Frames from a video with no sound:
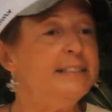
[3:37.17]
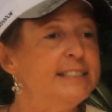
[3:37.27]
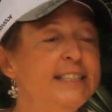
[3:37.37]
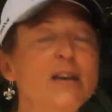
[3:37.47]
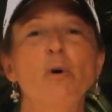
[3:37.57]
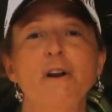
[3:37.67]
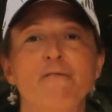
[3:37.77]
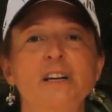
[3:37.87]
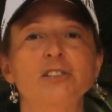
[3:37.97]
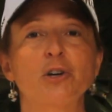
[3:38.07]
See what
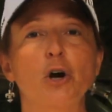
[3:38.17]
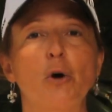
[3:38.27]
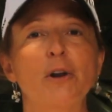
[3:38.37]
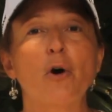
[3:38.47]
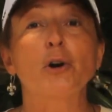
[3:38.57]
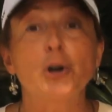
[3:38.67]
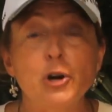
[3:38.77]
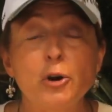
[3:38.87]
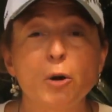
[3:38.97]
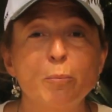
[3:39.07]
events are going on
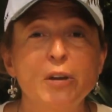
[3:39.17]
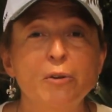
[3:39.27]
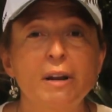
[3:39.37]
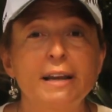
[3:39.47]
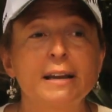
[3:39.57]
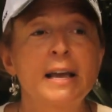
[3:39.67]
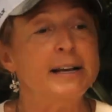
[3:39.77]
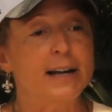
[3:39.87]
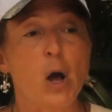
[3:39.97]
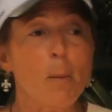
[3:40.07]
in your community.
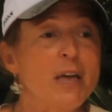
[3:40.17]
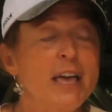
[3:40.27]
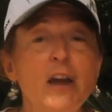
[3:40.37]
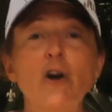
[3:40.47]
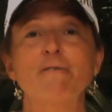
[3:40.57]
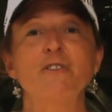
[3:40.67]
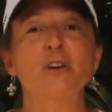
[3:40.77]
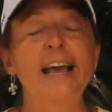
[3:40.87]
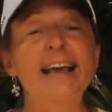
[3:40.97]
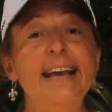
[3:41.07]
Come here if you
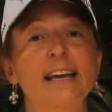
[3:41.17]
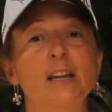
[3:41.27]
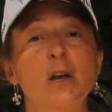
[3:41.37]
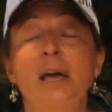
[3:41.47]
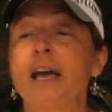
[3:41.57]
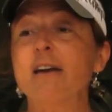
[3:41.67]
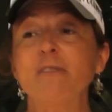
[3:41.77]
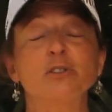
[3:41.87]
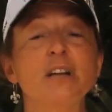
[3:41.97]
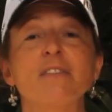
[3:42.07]
can. If
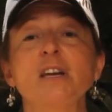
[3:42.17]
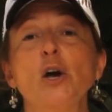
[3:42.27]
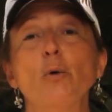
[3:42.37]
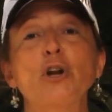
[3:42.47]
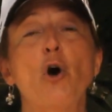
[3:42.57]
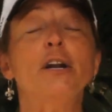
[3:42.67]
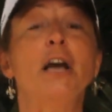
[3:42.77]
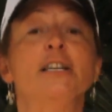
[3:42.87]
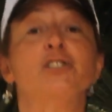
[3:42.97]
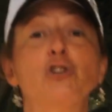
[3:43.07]
there's nothing going on,
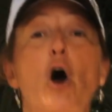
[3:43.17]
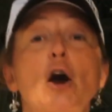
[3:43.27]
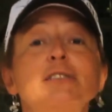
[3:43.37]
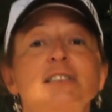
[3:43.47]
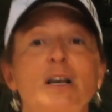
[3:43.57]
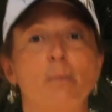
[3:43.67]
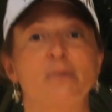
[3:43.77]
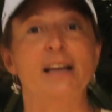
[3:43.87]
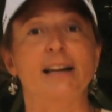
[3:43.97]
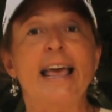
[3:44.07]
start
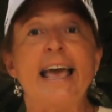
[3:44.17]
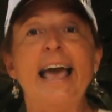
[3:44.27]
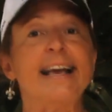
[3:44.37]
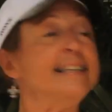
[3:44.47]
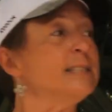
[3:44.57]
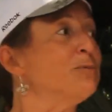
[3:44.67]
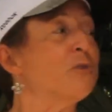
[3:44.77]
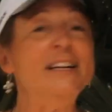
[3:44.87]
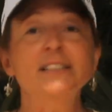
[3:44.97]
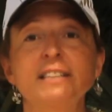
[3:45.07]
something. Heck, get some
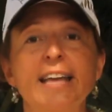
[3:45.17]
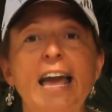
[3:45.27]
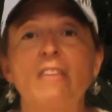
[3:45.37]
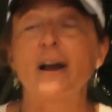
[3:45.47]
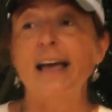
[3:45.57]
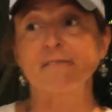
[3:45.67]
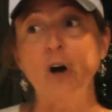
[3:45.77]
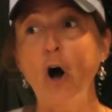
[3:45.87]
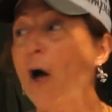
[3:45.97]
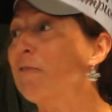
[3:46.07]
friends together. Have
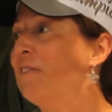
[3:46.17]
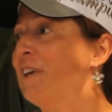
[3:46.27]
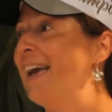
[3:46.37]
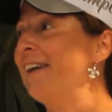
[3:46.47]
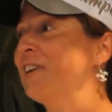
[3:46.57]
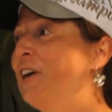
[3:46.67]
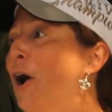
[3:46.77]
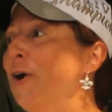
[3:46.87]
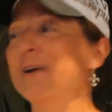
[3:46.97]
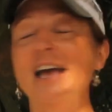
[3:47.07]
coffee, have a
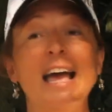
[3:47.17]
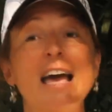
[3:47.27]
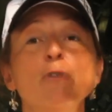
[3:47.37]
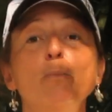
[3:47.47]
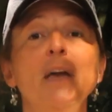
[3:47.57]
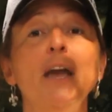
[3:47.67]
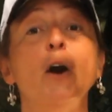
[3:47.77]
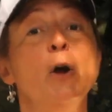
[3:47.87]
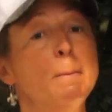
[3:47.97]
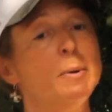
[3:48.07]
Coke, have a
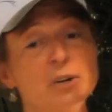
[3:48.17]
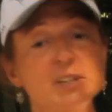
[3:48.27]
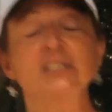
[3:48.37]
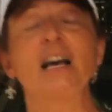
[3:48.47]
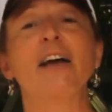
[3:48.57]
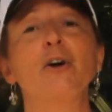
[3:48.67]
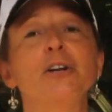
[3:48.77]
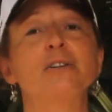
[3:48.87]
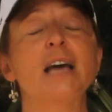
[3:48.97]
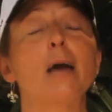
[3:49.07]
beer, but put a sign
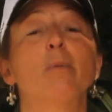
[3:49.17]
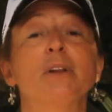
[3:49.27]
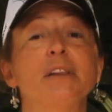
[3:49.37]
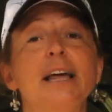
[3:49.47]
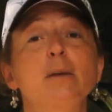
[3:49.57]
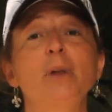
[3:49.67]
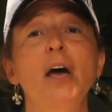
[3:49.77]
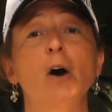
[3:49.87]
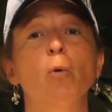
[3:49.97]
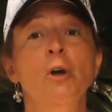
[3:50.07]
on your table and let them
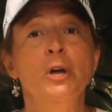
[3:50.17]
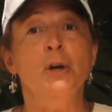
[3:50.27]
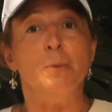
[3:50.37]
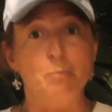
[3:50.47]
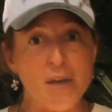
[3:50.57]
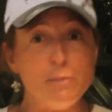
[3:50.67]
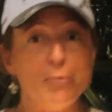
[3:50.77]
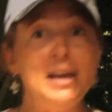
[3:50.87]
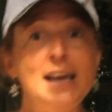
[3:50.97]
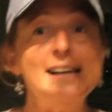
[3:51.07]
know.
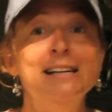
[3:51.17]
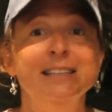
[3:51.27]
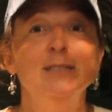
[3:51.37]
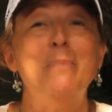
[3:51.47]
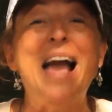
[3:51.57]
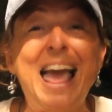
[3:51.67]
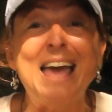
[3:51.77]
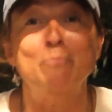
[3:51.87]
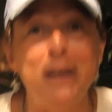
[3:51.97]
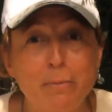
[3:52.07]
BP,
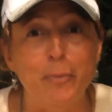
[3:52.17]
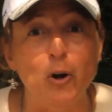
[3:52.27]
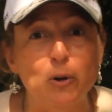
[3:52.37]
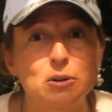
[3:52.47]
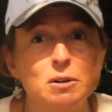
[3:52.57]
bad people.